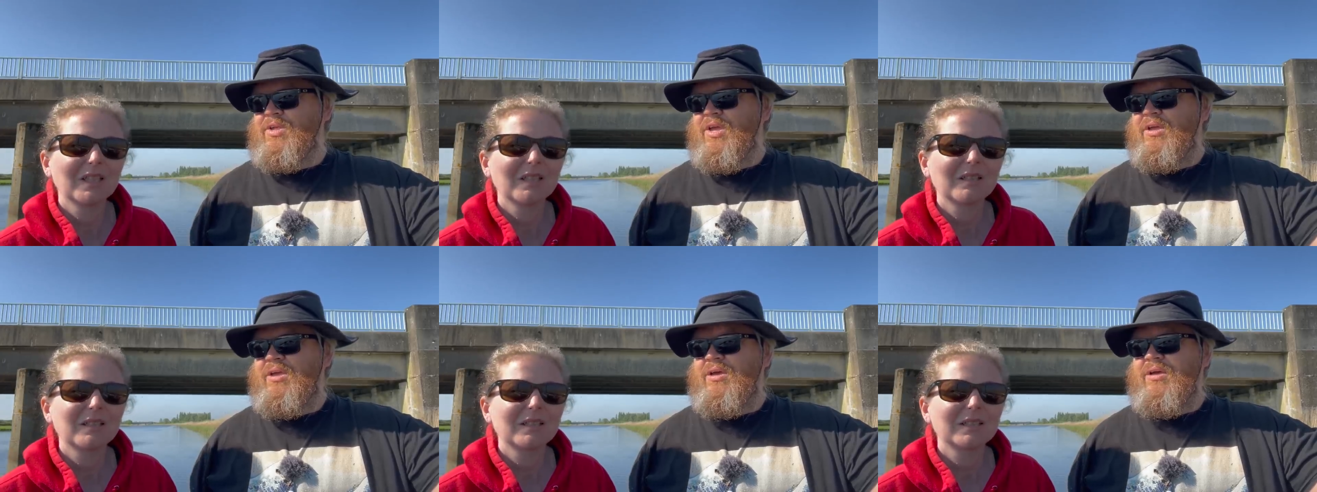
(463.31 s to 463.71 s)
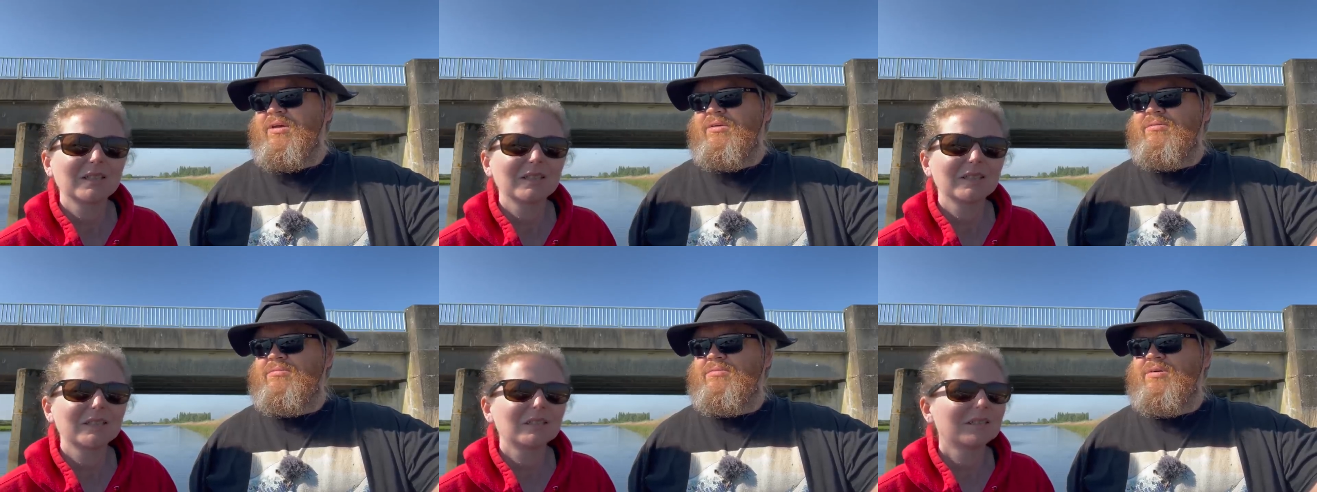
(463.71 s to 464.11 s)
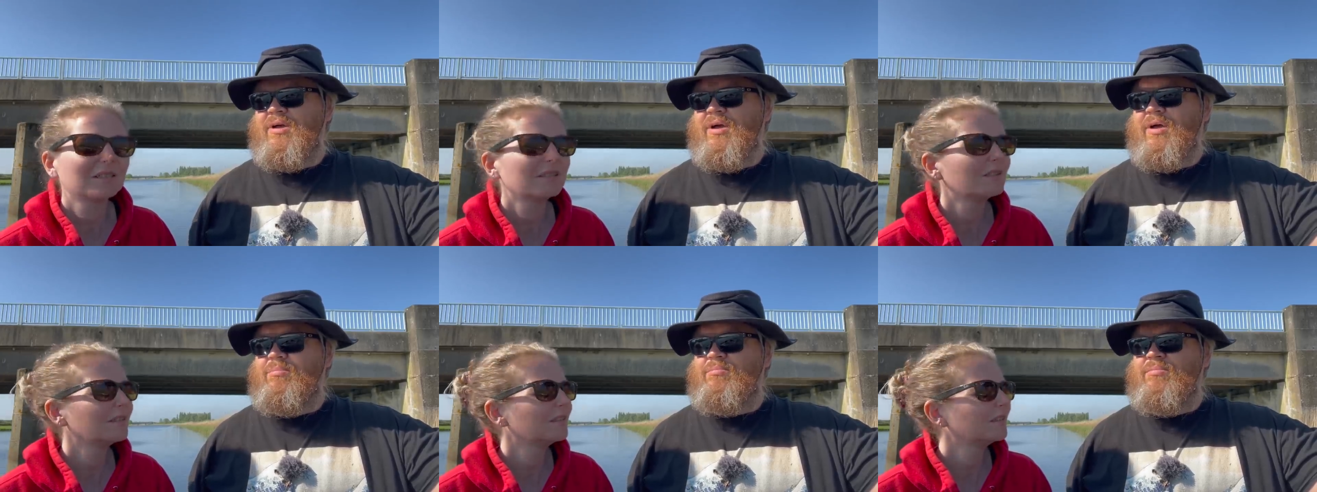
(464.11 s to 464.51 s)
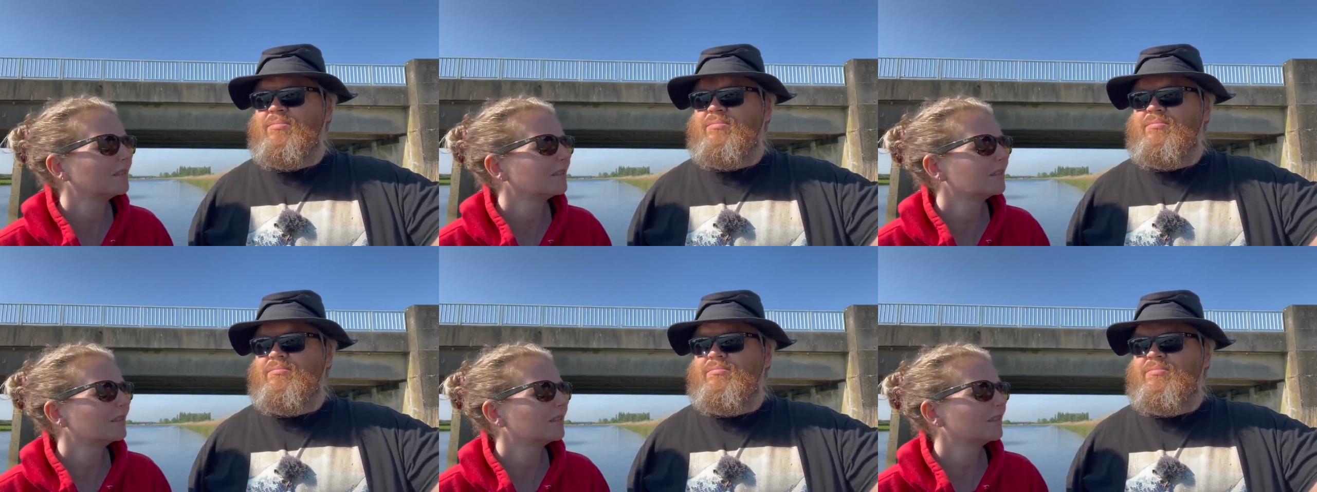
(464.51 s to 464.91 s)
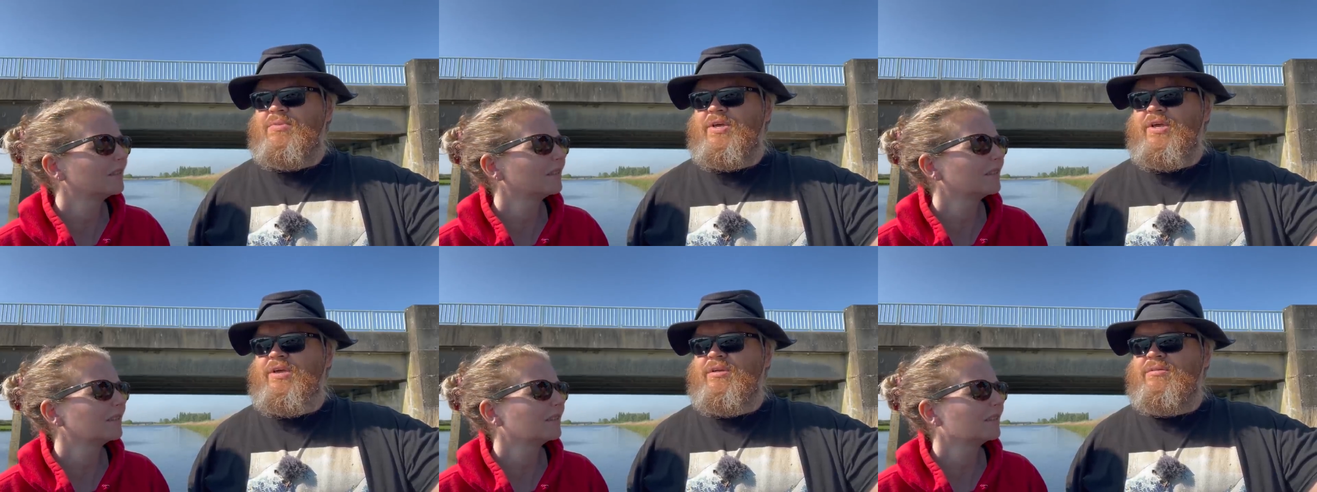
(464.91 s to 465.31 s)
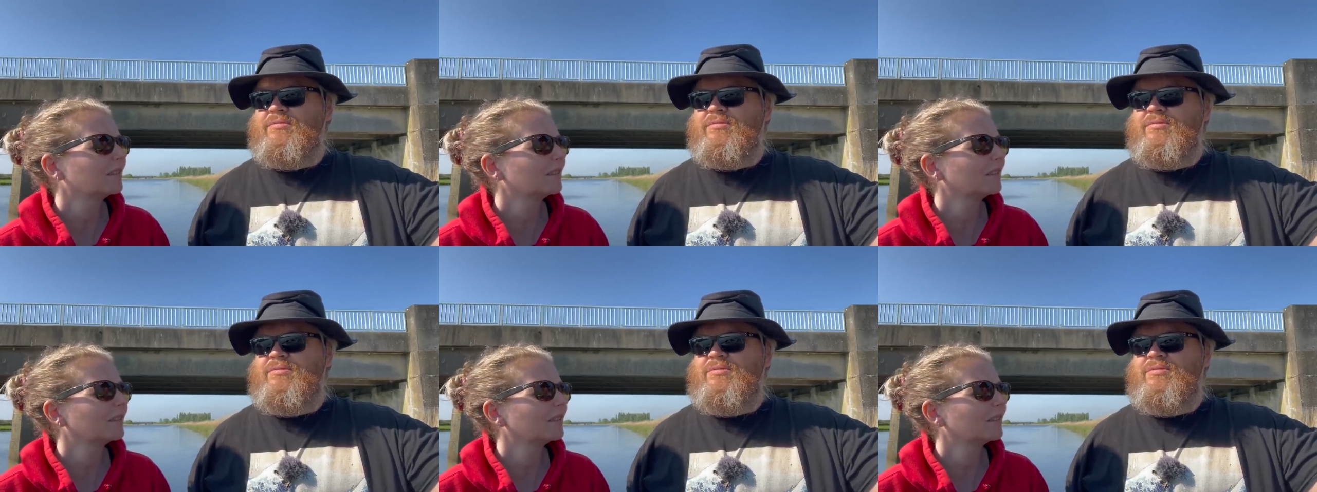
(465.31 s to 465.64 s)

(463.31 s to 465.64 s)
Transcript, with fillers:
Speaker 1: Yeah, I'm thinking,